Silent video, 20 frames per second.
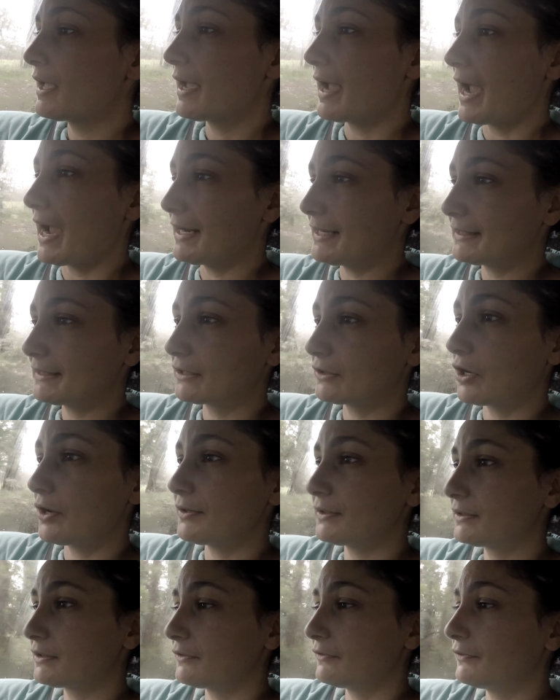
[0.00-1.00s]
and it's a
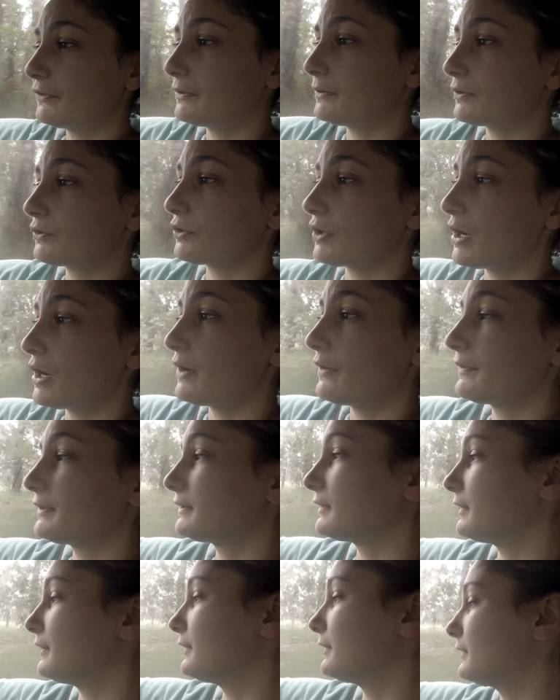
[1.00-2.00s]
constant four-wheel drive
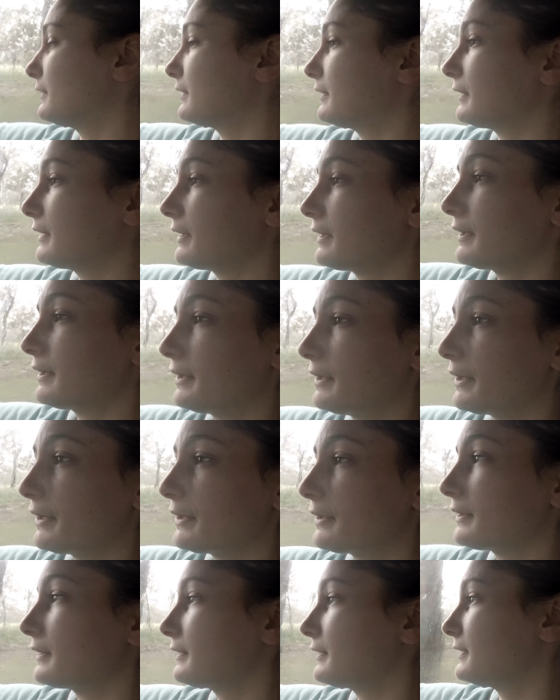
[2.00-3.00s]
so you
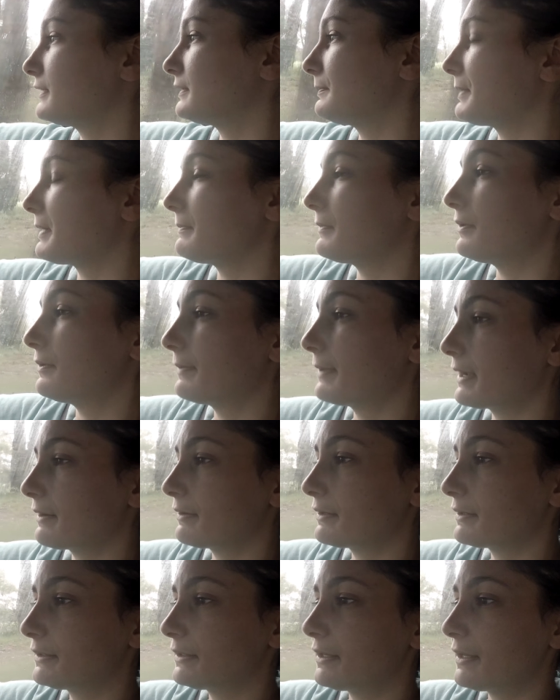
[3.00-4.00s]
know there's a bit more
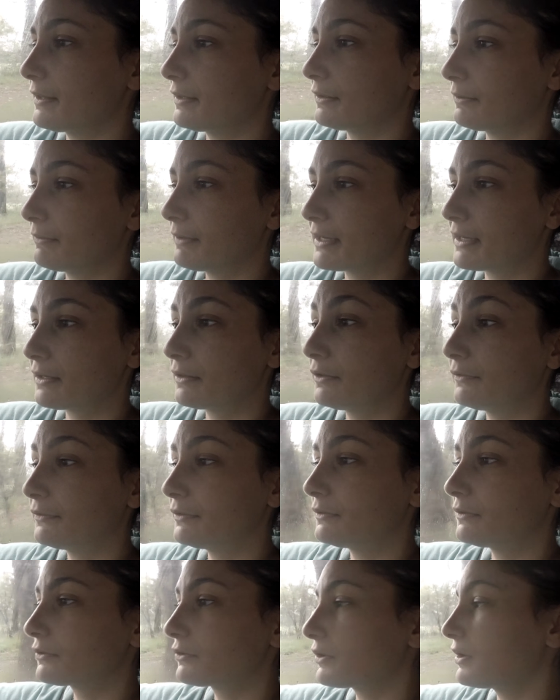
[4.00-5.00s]
wear and tear than a regular
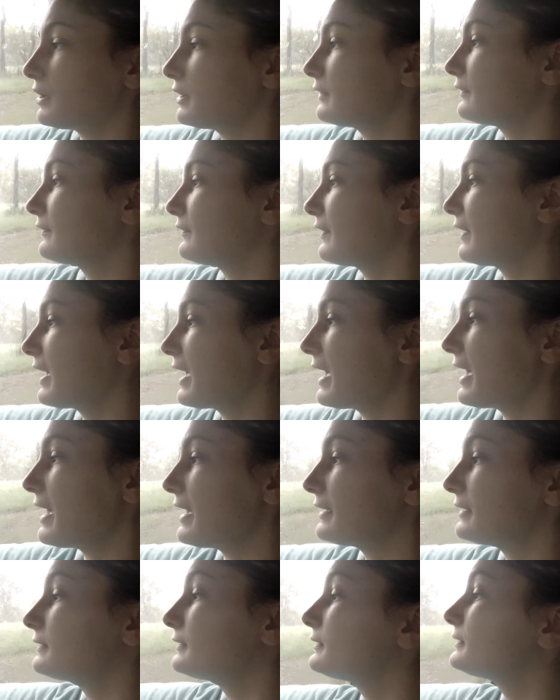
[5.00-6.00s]
four-wheel drive
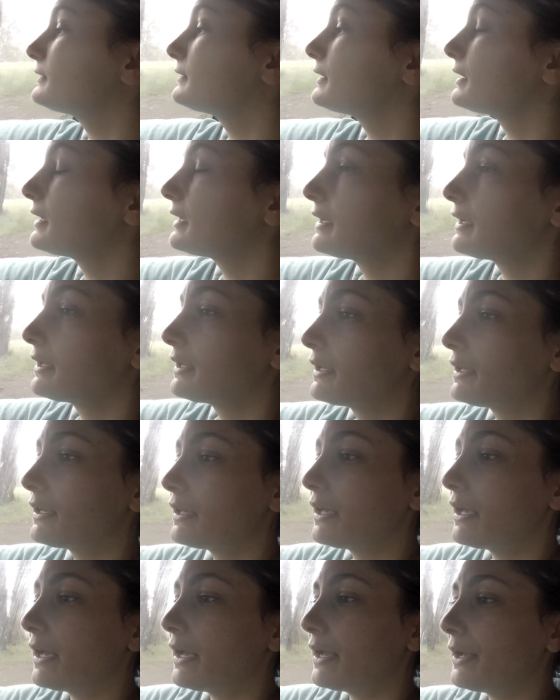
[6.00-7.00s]
has
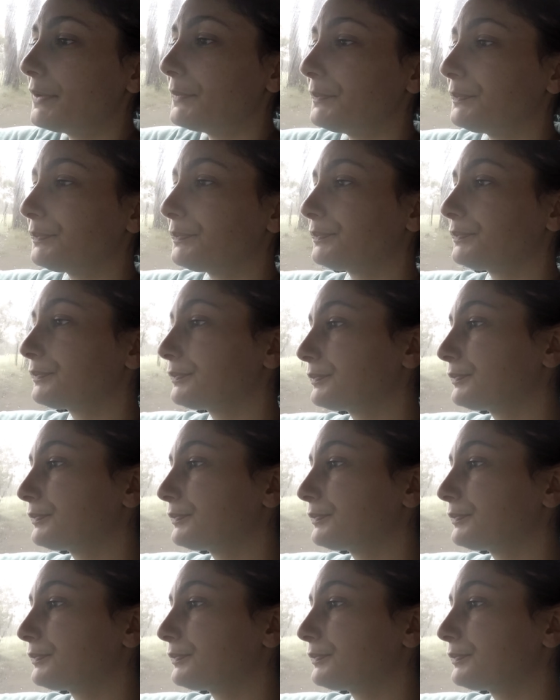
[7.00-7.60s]
um,